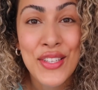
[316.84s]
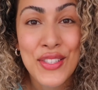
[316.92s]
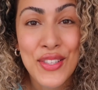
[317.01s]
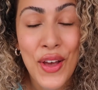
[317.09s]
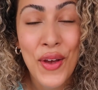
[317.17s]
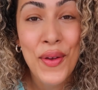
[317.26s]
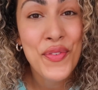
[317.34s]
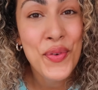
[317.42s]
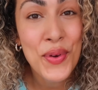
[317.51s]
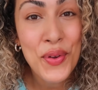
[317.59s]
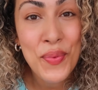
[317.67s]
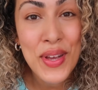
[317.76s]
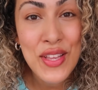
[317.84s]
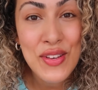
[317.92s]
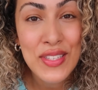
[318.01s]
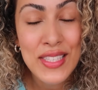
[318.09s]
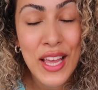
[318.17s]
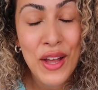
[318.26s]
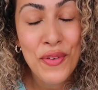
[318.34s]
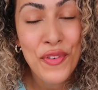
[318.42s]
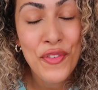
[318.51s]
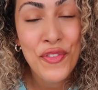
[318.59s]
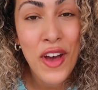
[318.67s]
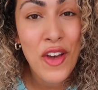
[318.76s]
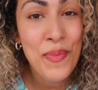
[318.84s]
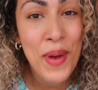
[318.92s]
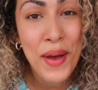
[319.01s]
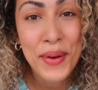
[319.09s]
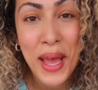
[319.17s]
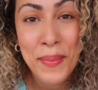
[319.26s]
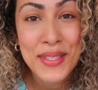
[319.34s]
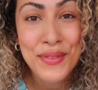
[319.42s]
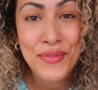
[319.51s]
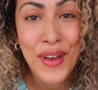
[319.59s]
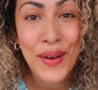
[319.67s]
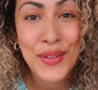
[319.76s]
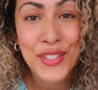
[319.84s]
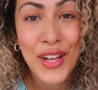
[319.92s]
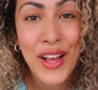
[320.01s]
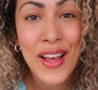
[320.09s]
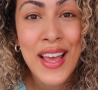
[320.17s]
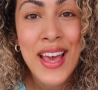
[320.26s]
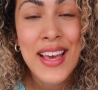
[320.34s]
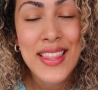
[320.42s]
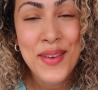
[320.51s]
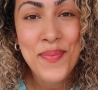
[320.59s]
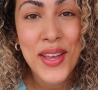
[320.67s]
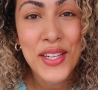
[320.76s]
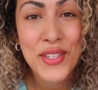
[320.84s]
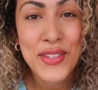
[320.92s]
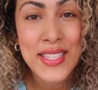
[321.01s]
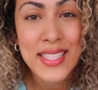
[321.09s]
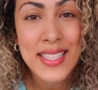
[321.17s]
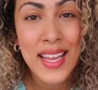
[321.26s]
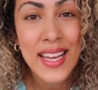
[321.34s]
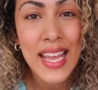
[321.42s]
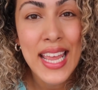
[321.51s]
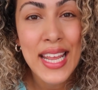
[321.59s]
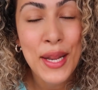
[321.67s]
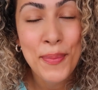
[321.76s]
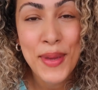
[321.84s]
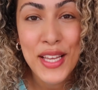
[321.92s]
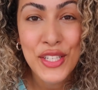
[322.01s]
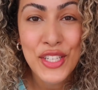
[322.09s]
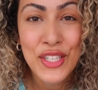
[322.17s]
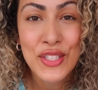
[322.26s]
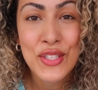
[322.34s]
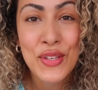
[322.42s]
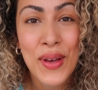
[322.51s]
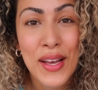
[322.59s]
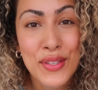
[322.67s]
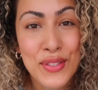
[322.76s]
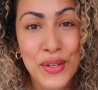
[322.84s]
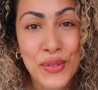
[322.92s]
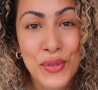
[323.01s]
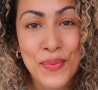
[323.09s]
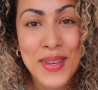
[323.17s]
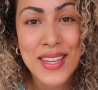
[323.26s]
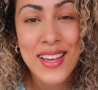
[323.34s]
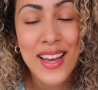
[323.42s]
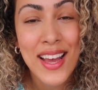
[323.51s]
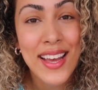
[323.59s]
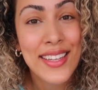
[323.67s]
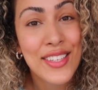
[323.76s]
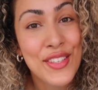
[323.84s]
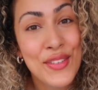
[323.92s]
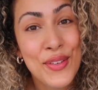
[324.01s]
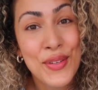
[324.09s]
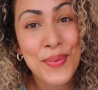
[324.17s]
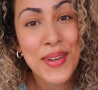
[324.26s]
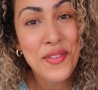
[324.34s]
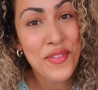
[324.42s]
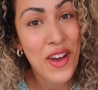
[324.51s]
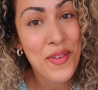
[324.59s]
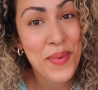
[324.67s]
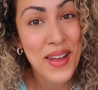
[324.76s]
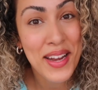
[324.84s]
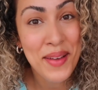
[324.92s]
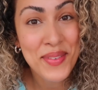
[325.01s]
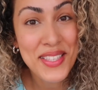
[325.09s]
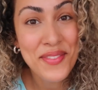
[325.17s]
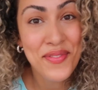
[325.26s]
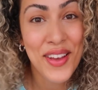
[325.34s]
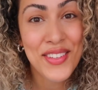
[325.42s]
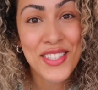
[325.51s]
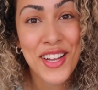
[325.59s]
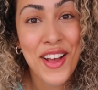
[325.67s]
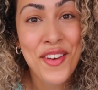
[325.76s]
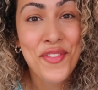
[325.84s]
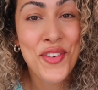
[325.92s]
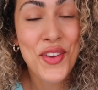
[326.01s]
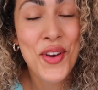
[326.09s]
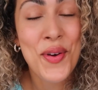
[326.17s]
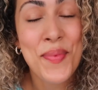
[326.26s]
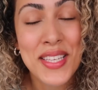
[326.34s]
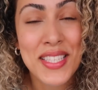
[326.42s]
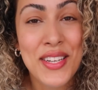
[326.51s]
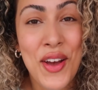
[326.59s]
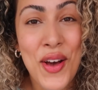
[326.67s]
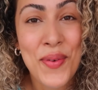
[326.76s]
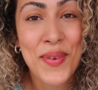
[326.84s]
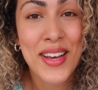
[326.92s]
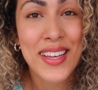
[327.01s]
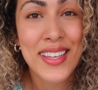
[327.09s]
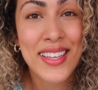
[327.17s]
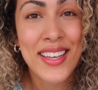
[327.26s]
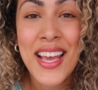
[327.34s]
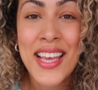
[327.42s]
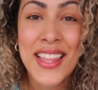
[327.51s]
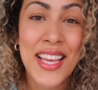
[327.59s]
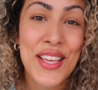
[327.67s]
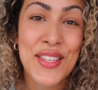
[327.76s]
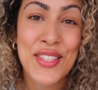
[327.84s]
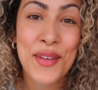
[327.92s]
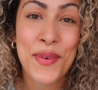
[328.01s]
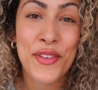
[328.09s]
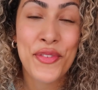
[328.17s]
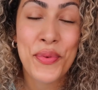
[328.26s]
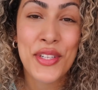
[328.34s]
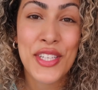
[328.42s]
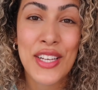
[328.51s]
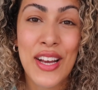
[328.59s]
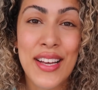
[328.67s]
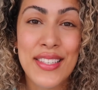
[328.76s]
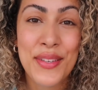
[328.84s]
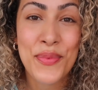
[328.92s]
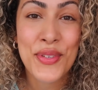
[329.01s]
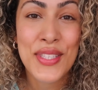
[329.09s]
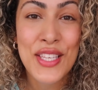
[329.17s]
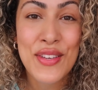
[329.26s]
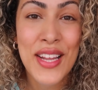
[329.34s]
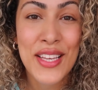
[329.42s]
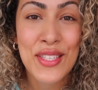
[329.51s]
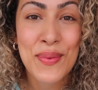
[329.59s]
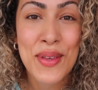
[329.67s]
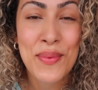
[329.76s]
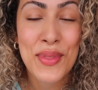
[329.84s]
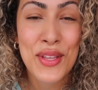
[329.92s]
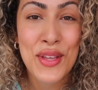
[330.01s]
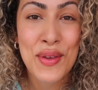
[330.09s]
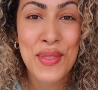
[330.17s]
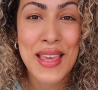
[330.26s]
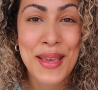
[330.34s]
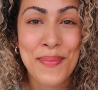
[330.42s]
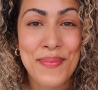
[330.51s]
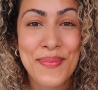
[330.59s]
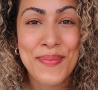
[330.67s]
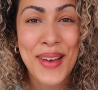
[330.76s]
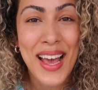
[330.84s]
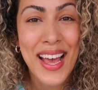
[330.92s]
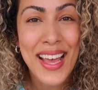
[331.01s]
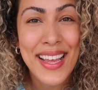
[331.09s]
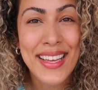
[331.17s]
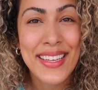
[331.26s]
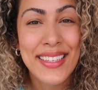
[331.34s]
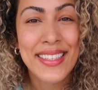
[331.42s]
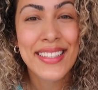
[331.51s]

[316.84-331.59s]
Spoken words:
So if you want to win yourself a £5 Amazon voucher, then make sure to send in pictures to our social media and you could win a £5 Amazon voucher for your amazing artwork. Thank you so much for watching, guys, and we'll see you next week with a new theme. Bye!